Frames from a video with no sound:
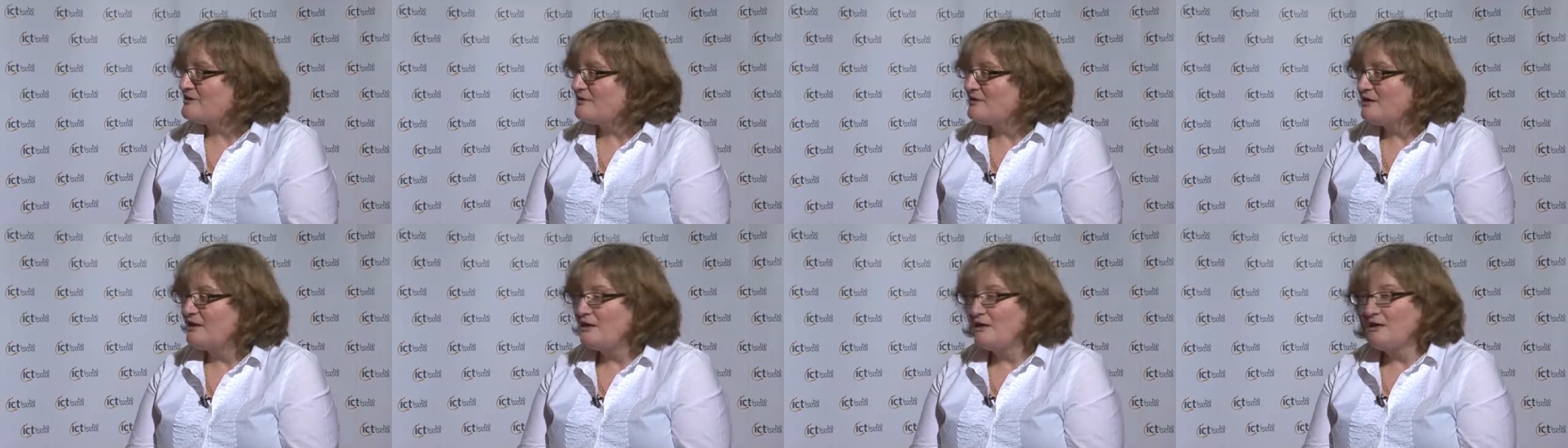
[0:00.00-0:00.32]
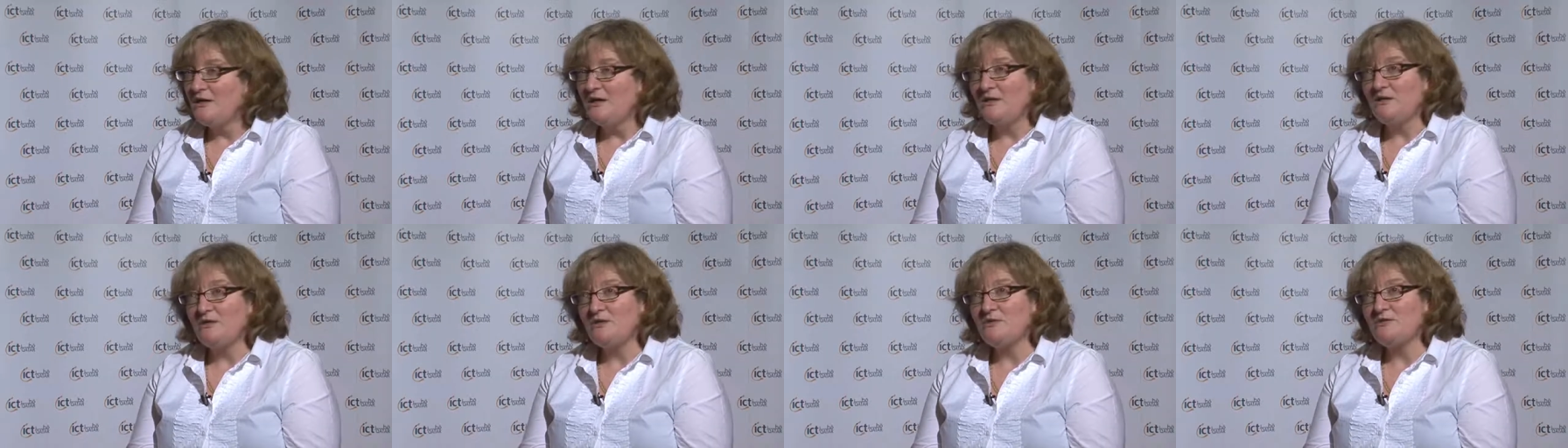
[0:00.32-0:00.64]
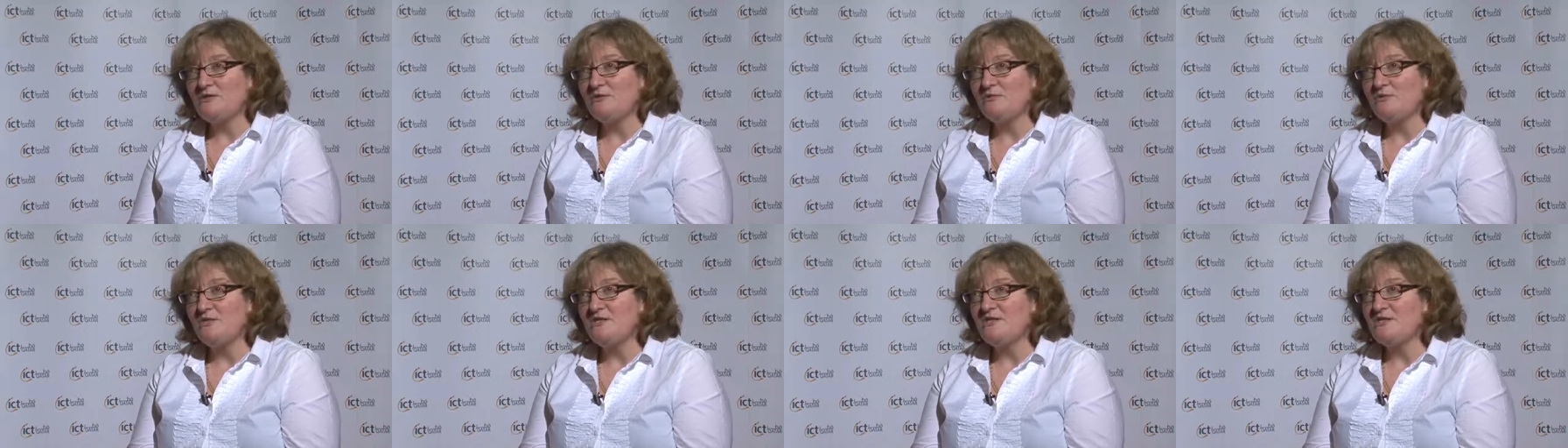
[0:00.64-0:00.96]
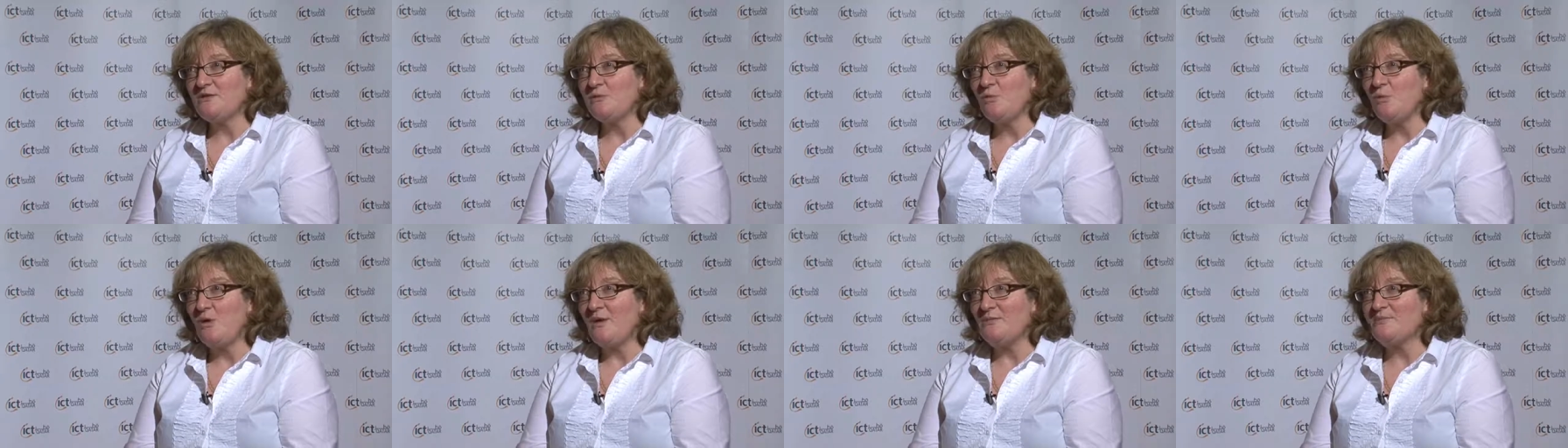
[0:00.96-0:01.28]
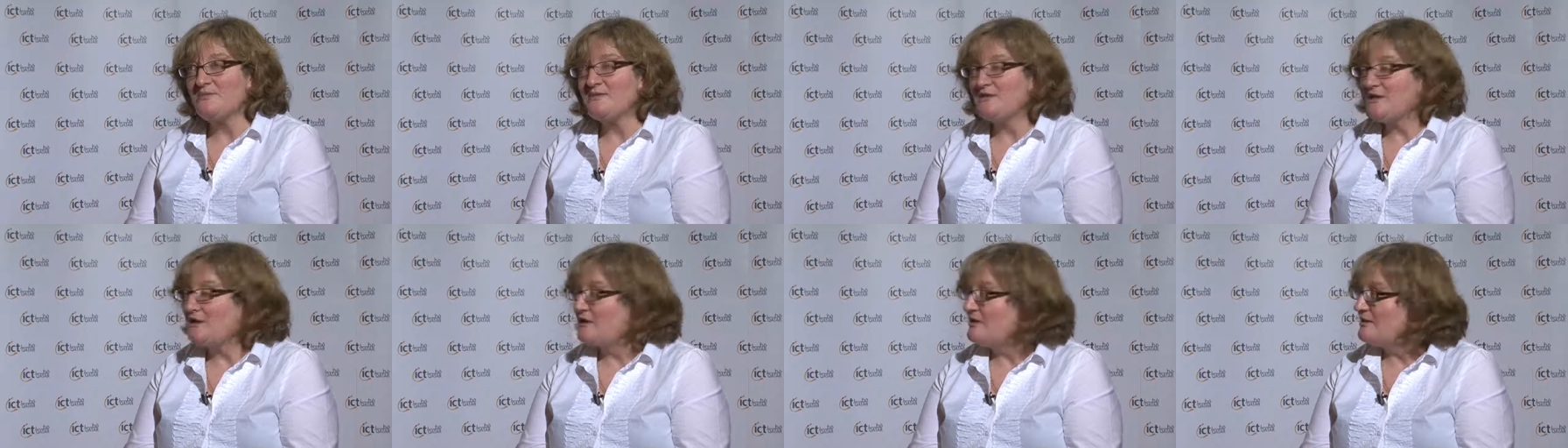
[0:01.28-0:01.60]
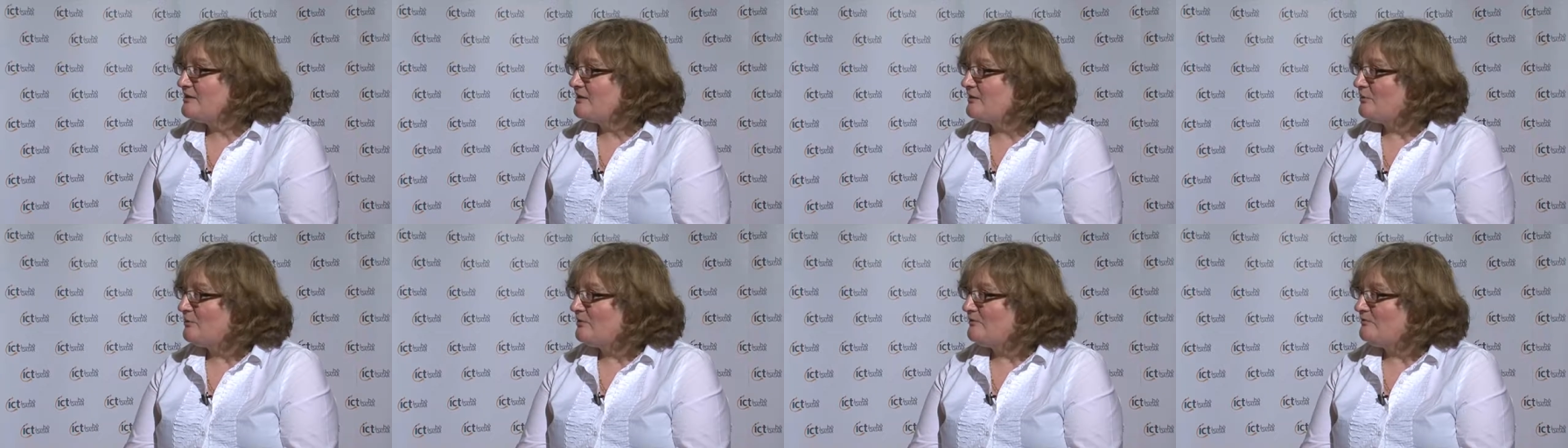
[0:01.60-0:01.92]
And there's the recent
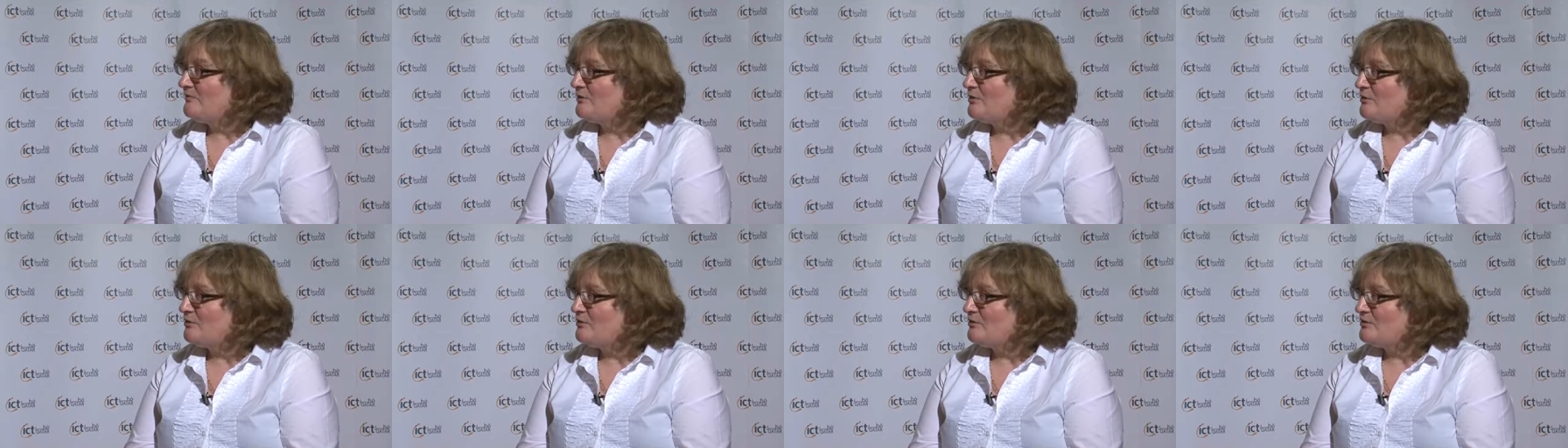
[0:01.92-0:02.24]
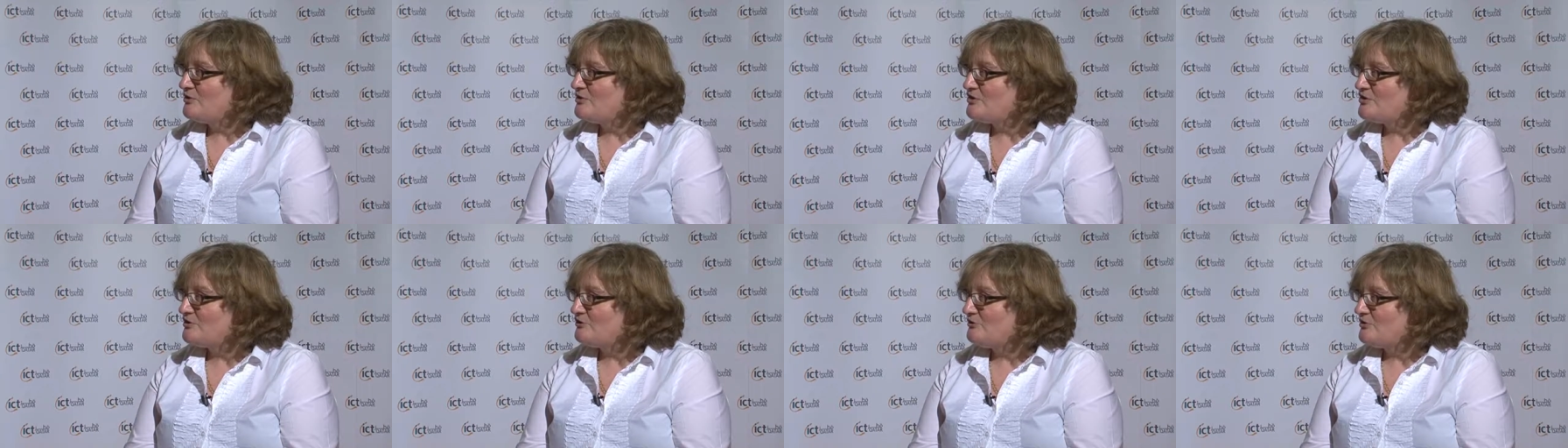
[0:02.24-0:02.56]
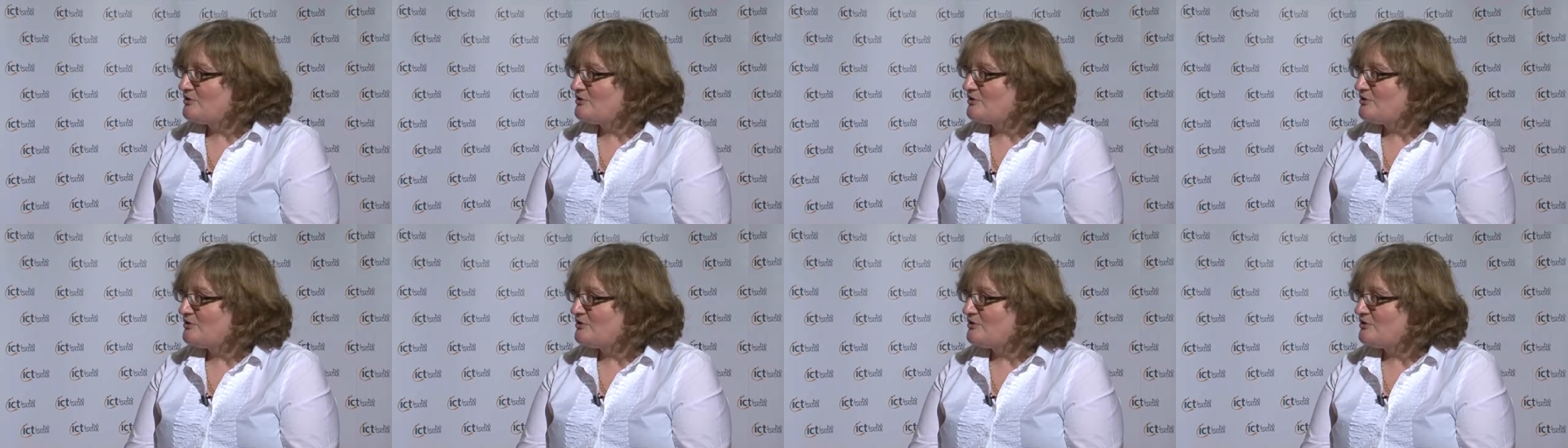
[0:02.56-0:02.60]
website that we've launched,